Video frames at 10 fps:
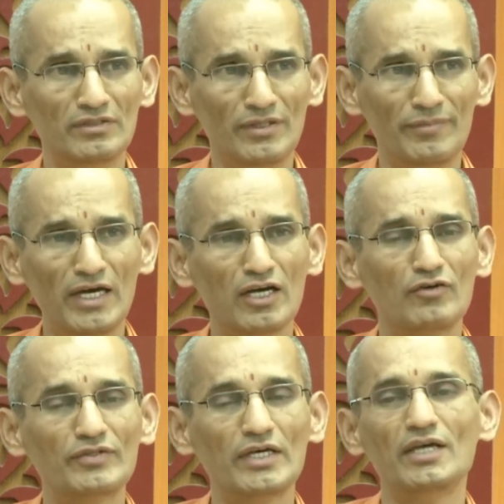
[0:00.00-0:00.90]
the bank
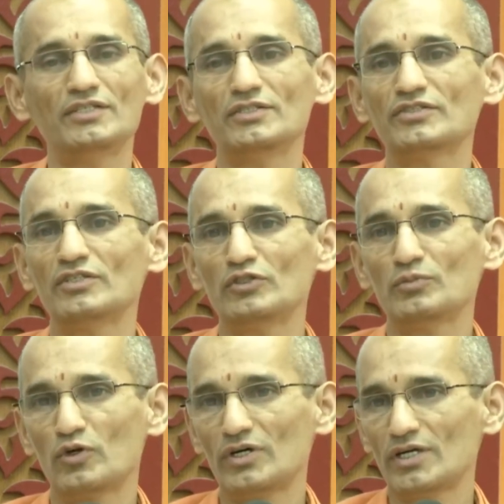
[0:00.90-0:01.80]
of the Ganges, he was
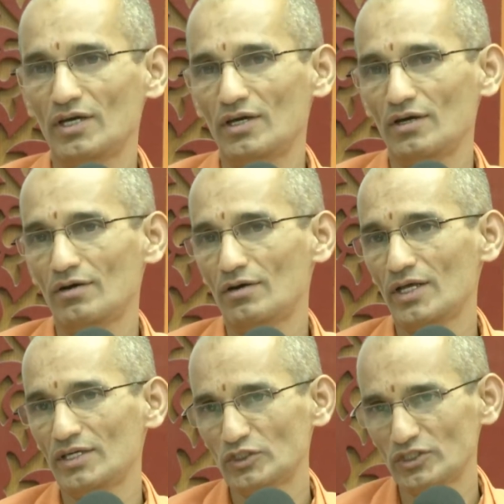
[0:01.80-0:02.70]
brought on
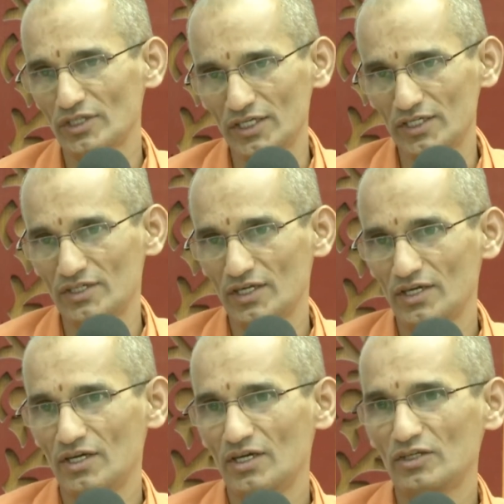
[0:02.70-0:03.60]
a chariot.
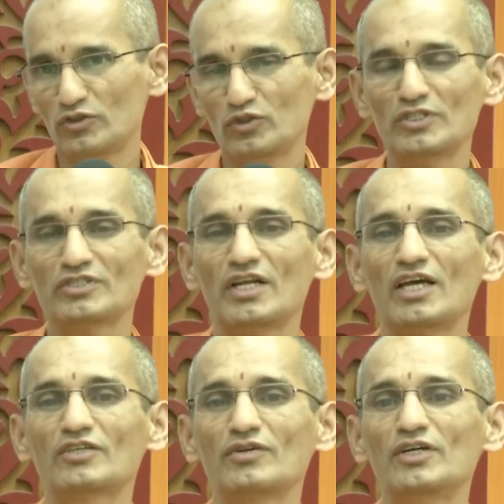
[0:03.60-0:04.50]
Sumantra
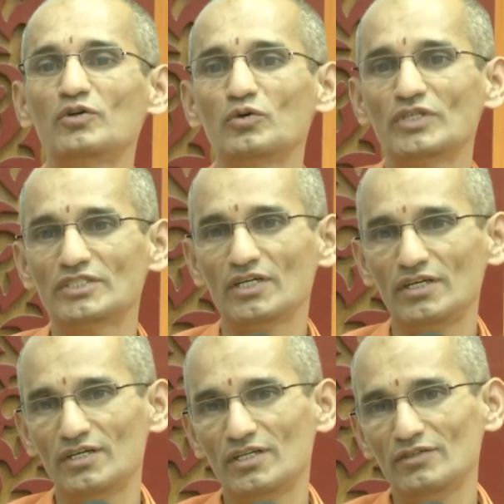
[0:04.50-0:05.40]
actually drove the
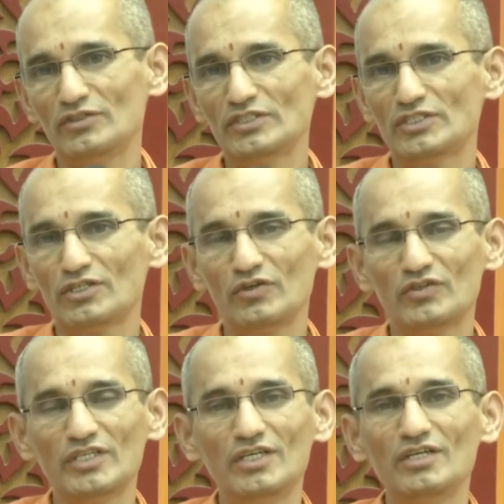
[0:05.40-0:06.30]
chariot. He was the
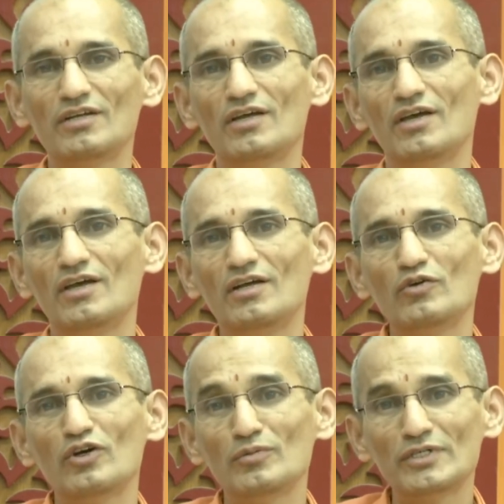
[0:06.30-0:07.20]
charioteer.
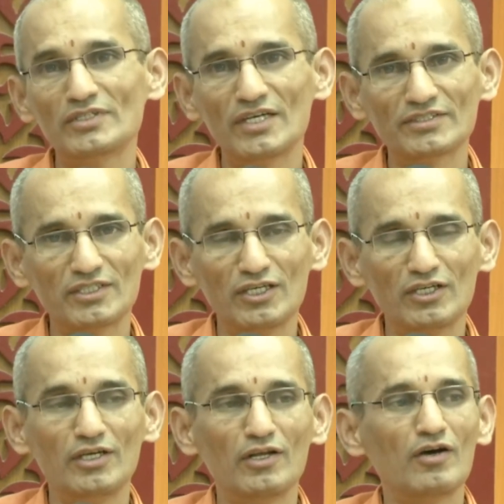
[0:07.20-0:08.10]
Now Rama is asking,
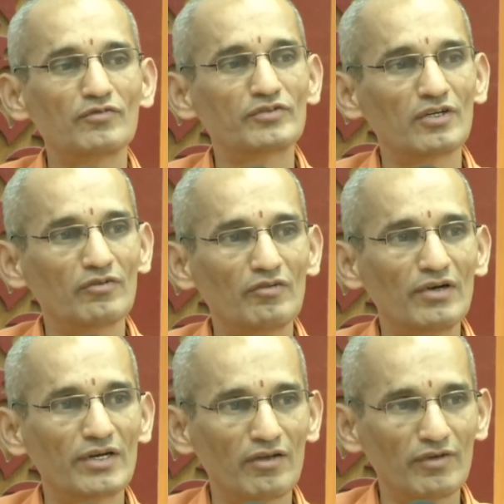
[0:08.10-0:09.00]
hereafter we
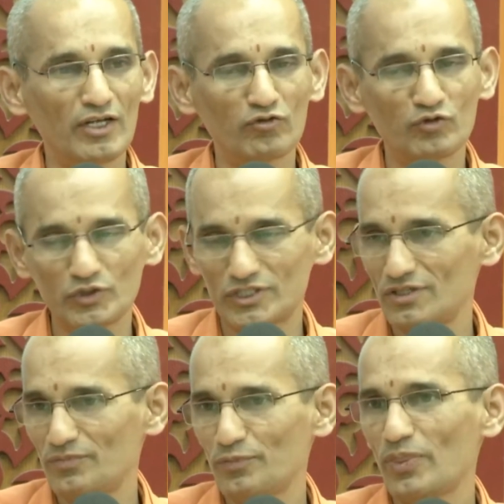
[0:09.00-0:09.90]
will travel on
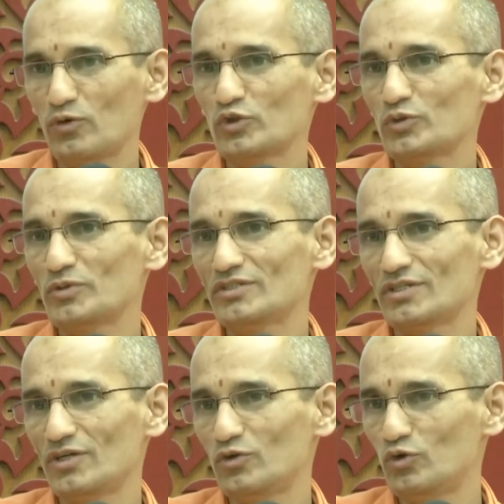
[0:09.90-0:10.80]
foot. O
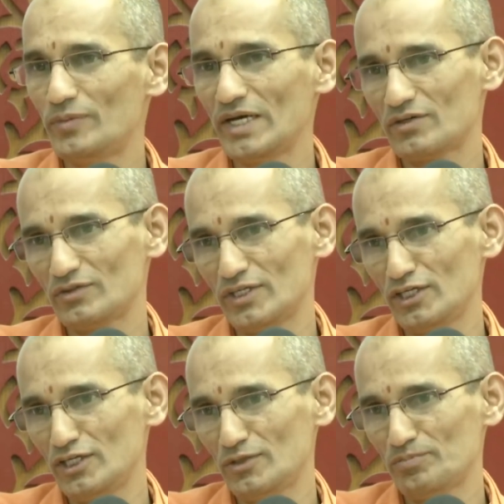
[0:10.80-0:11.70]
Sumantra, you go back to the
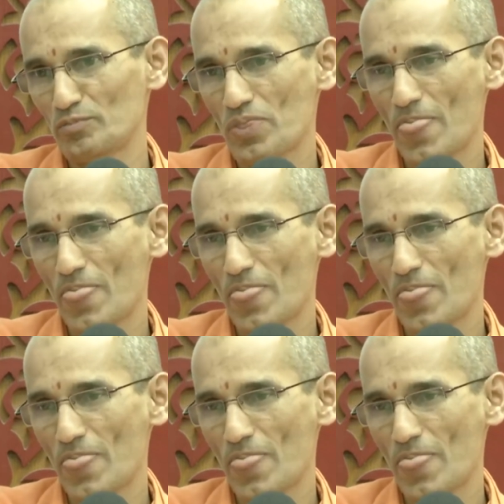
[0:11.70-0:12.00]
kingdom.